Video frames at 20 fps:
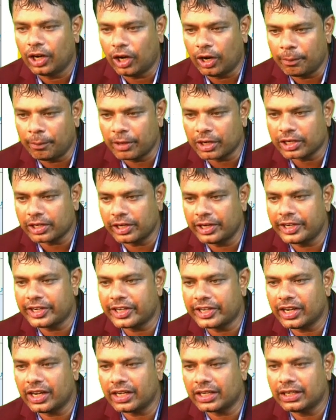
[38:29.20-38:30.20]

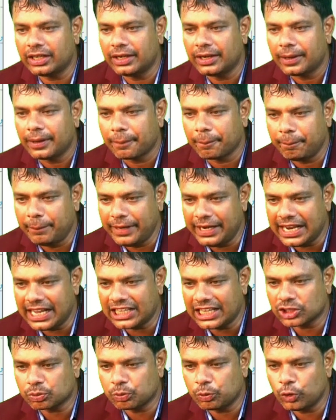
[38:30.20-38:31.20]
Amarkantak,
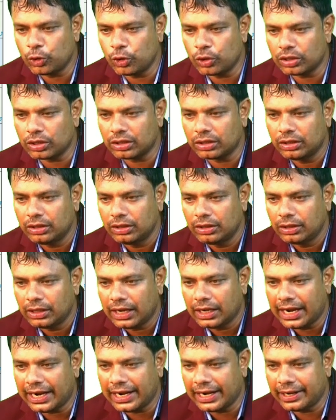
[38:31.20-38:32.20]
Bilaspur
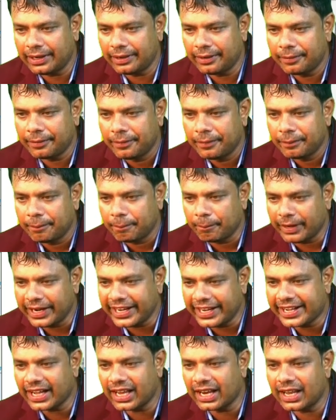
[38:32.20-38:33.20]
and
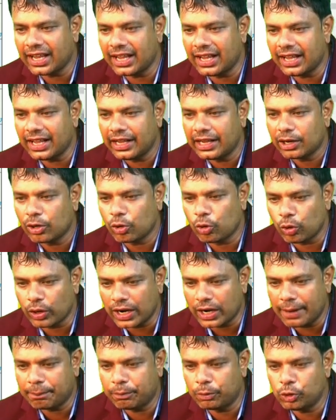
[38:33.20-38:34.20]
Maikala,
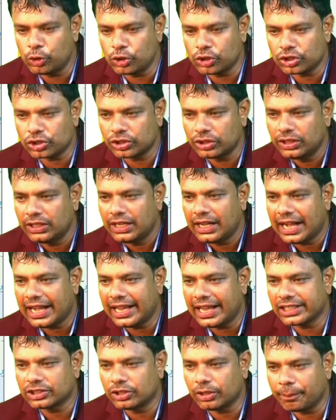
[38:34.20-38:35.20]
Koraput
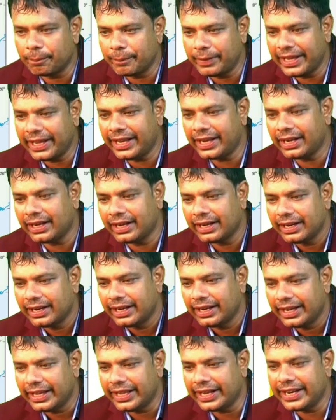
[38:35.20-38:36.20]
as the main
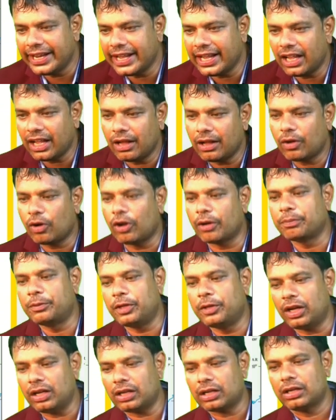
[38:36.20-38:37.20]
area of
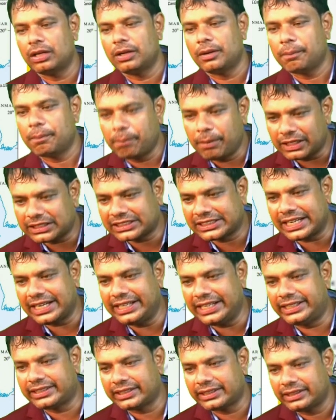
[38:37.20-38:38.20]
the
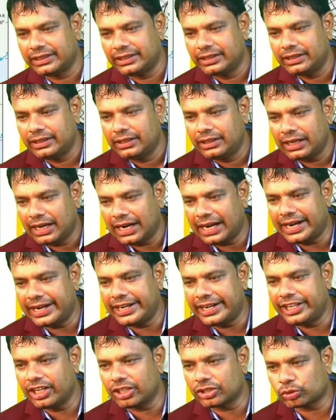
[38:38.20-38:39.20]
bauxite.
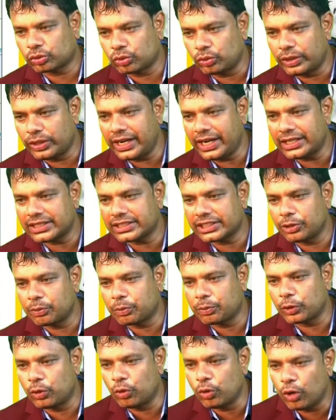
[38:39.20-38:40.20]
And dear students,
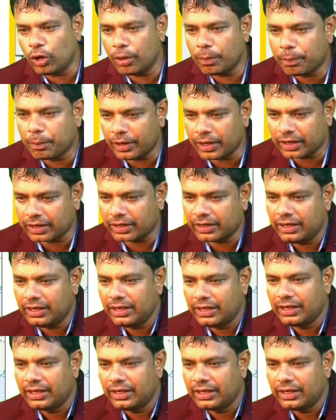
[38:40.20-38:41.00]
if you go for